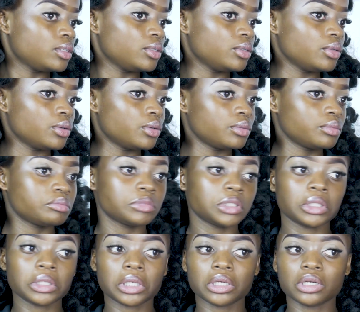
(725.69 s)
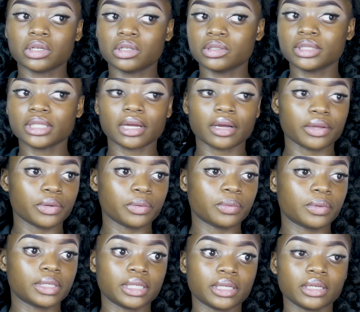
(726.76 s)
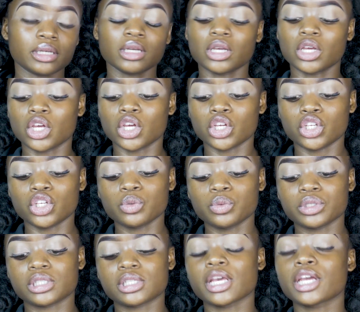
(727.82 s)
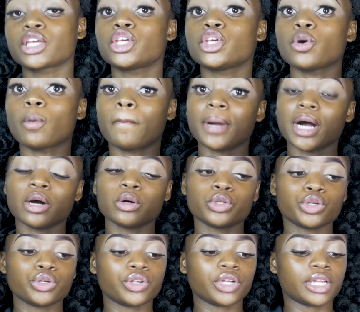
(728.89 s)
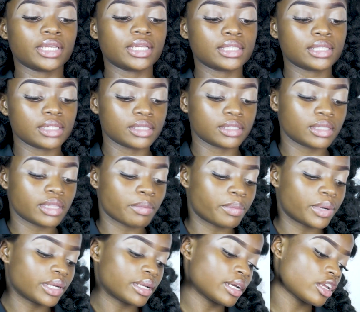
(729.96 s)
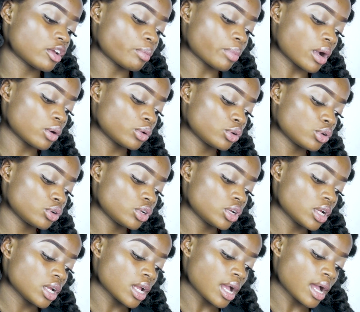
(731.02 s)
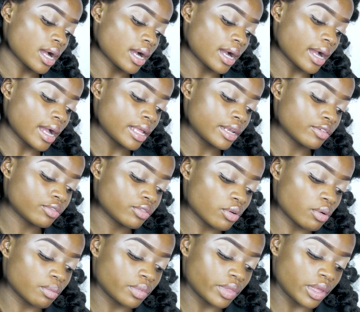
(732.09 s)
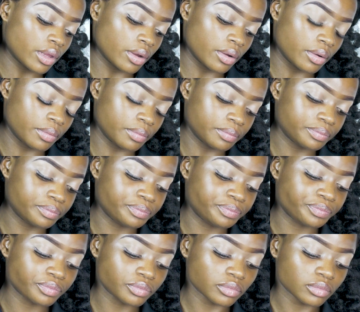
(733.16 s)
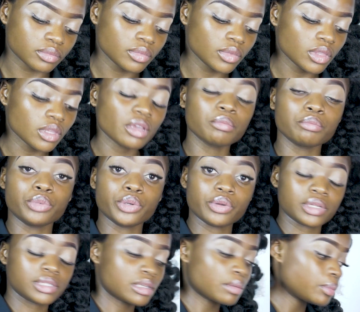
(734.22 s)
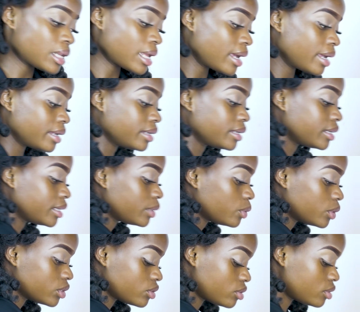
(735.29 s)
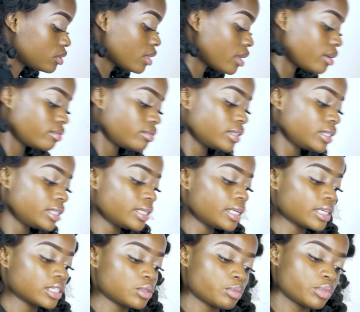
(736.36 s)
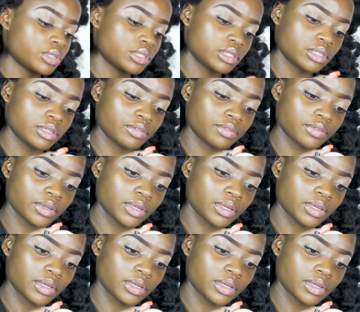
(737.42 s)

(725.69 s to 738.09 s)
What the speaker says: you know, looking good how you want it, you will take your powder, and this is the banana powder. I got it from their beauty supply. It was not really expensive.